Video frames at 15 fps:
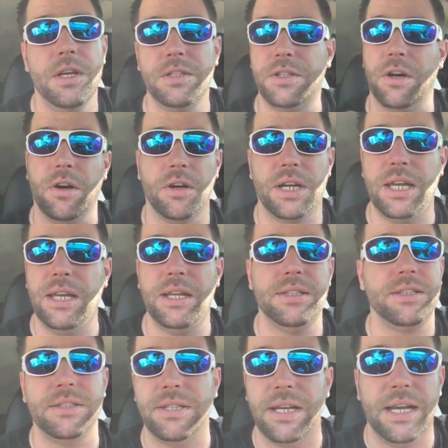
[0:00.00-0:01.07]
to her kids, and
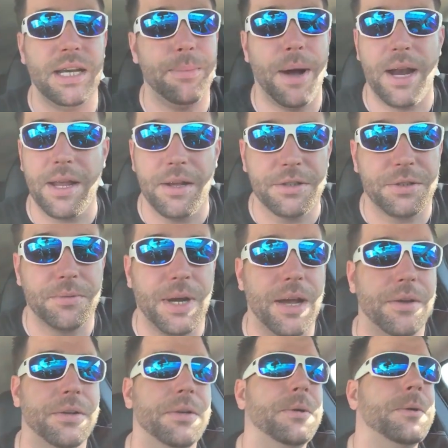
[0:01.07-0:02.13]
to anybody else around her.